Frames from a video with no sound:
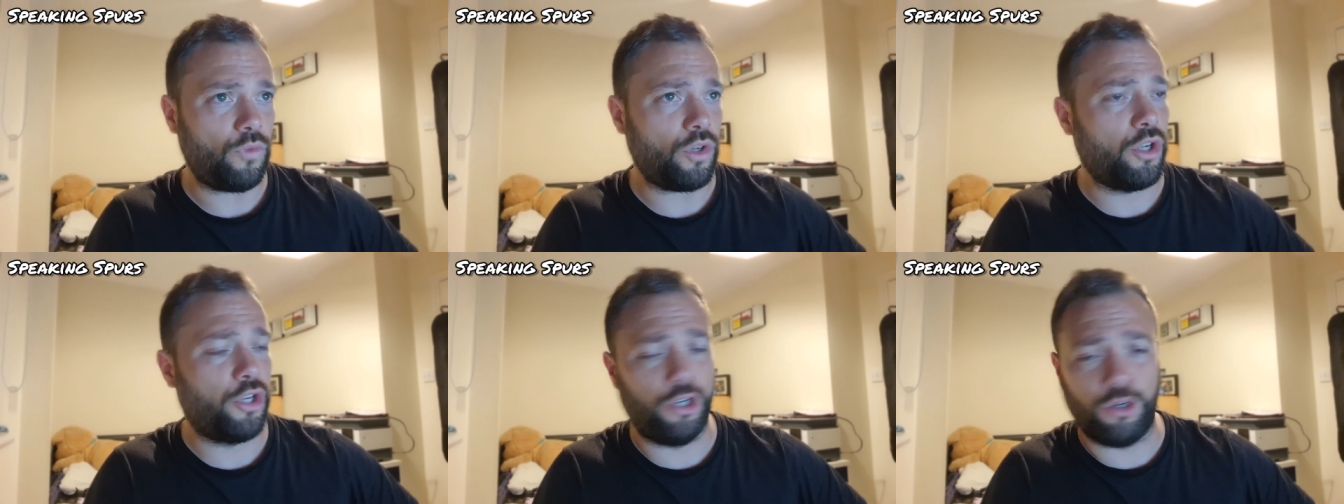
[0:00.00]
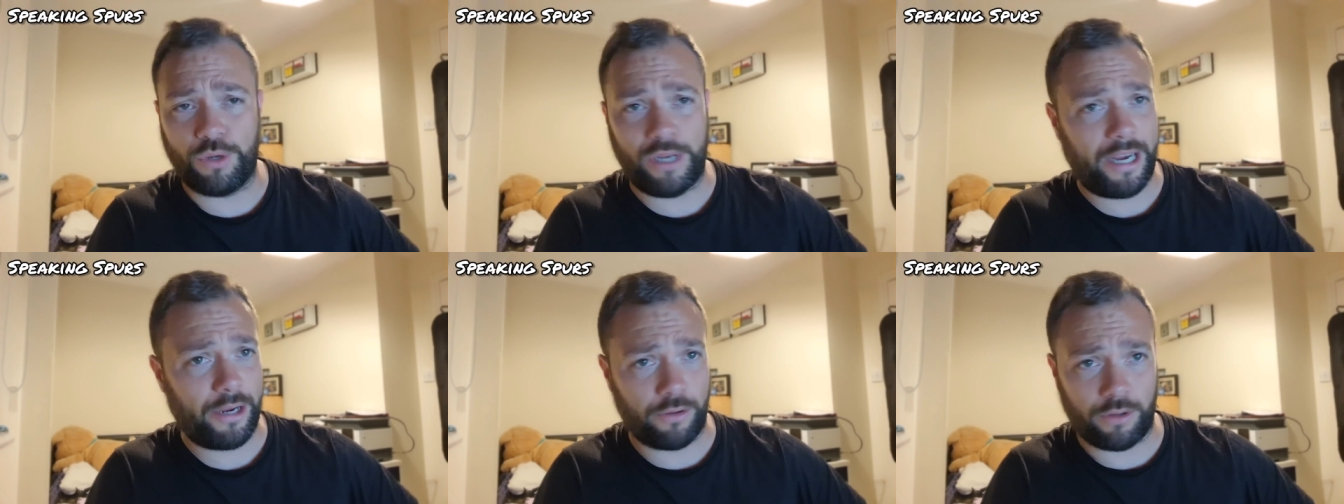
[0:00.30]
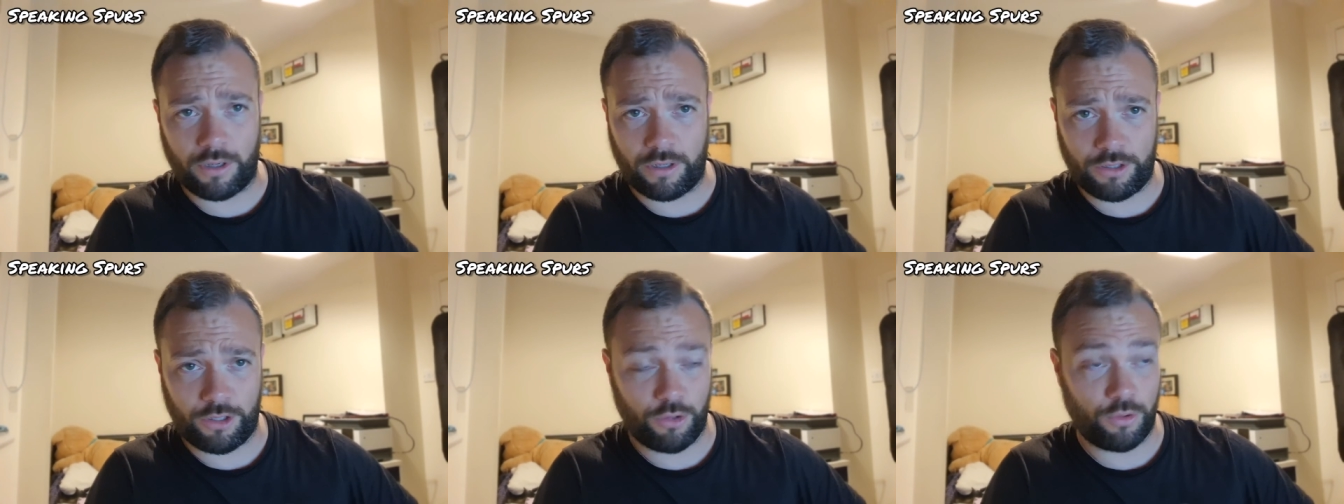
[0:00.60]
Hugo
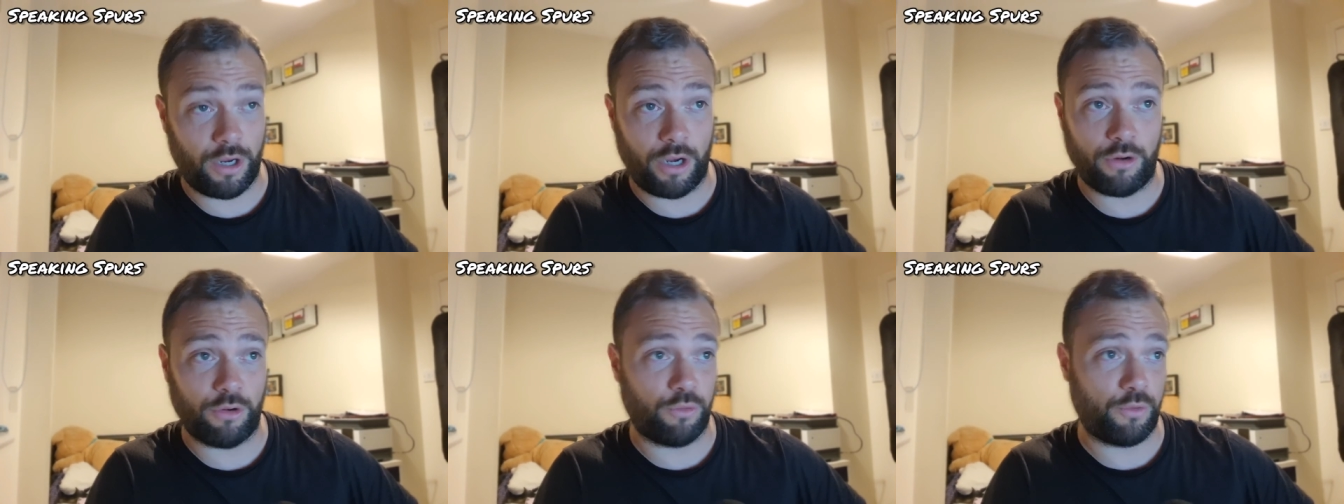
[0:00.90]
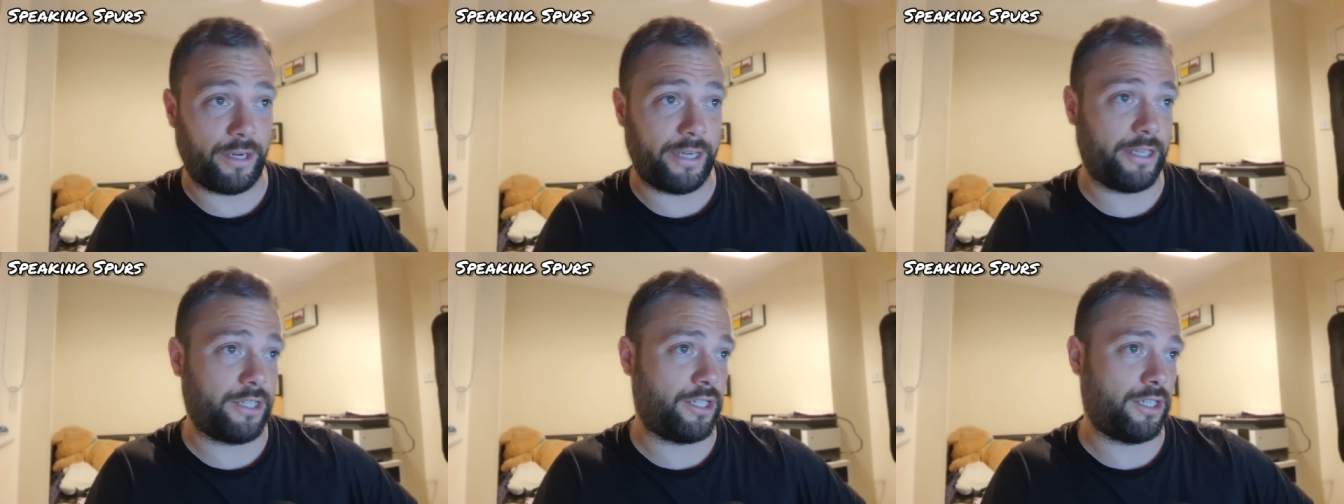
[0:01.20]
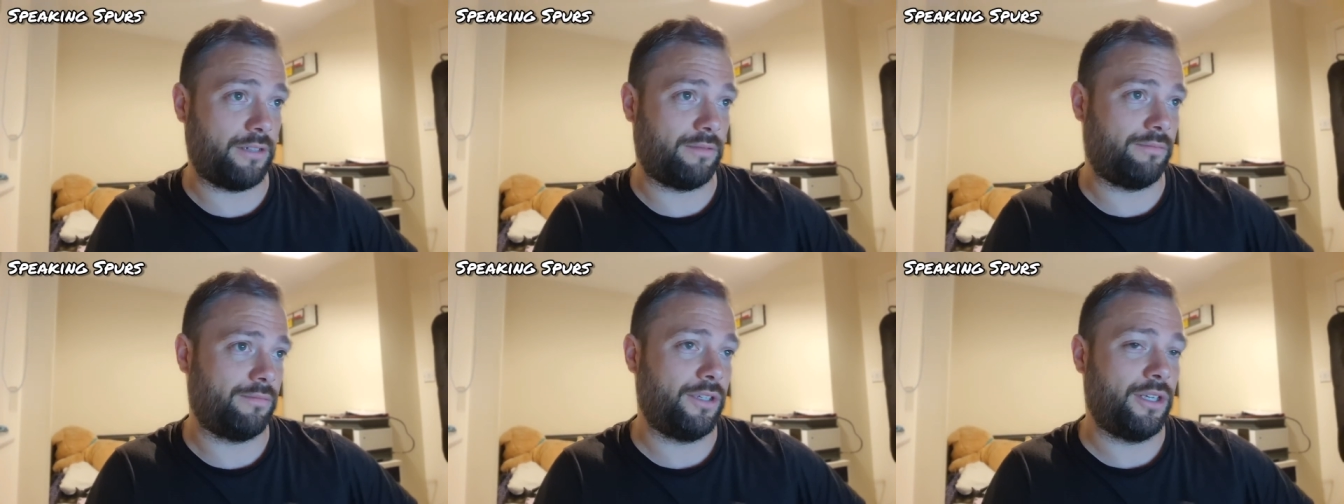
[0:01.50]
Hugo Lloris
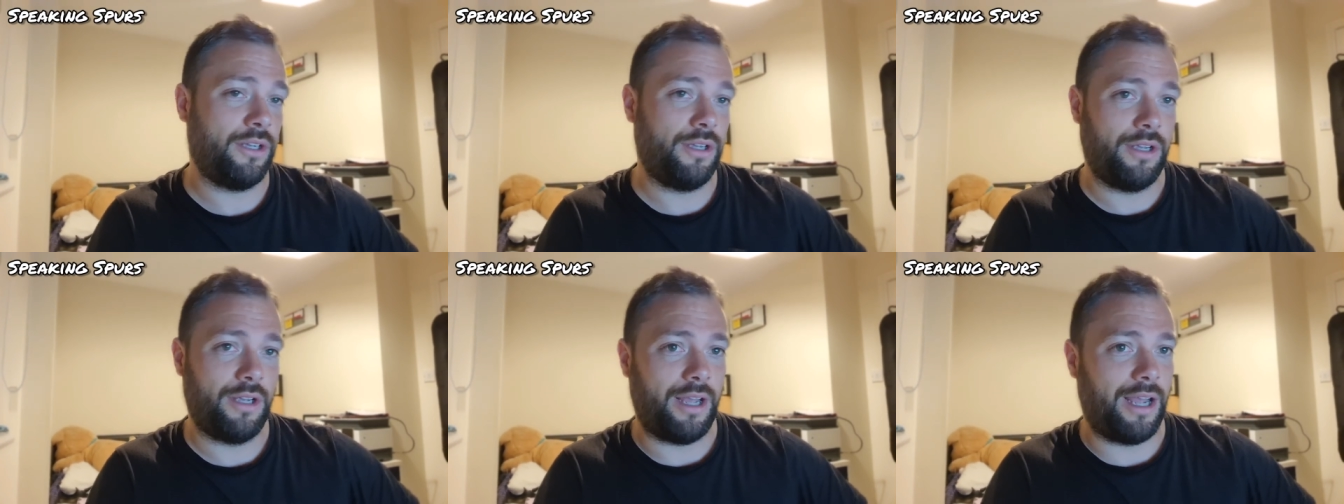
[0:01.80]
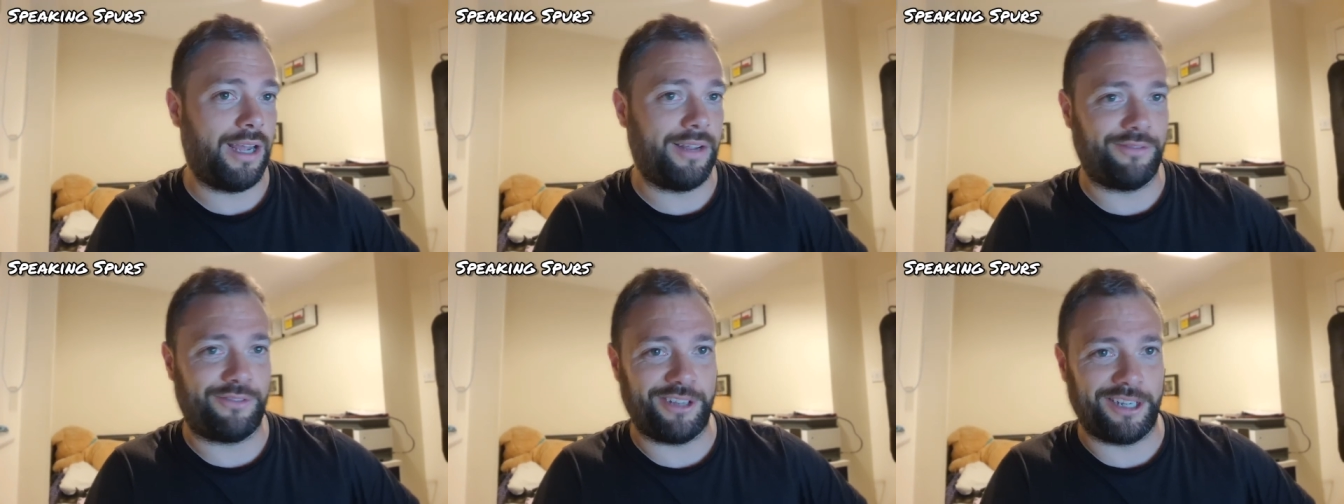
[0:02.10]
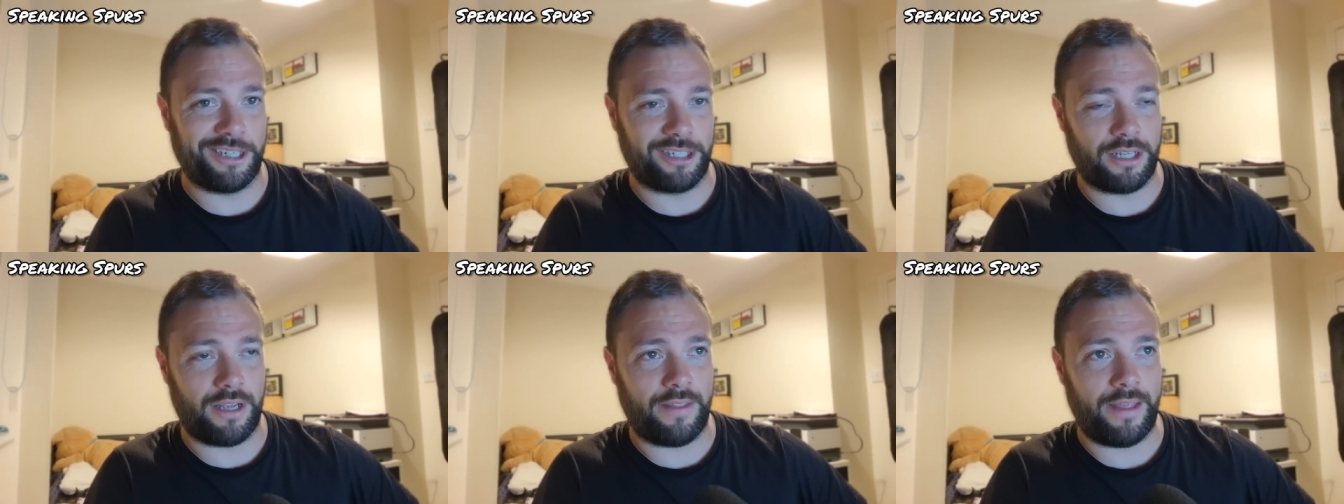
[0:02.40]
and and
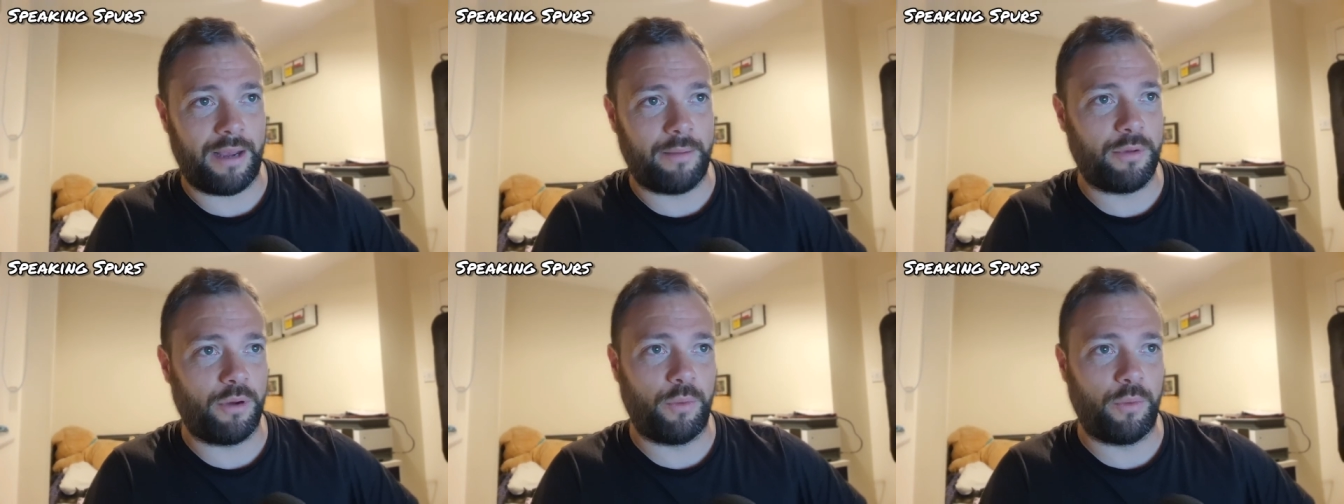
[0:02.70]
things like that.